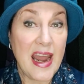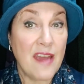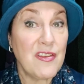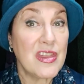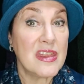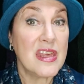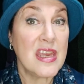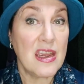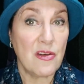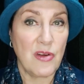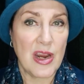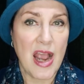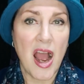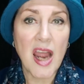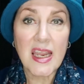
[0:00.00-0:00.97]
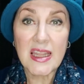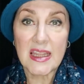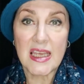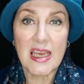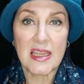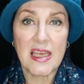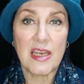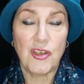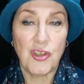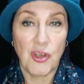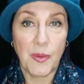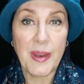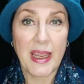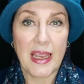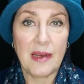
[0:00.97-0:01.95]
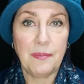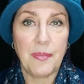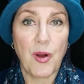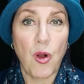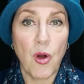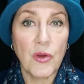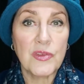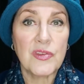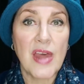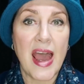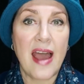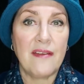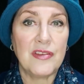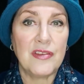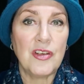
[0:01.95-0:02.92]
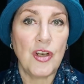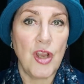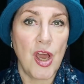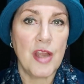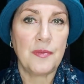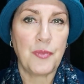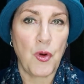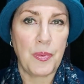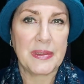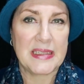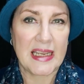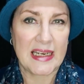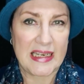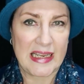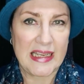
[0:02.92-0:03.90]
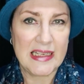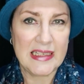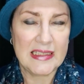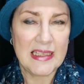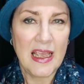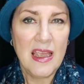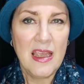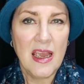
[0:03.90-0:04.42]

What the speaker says: I have a theory. I think they're doing it because they haven't learned proper techniques,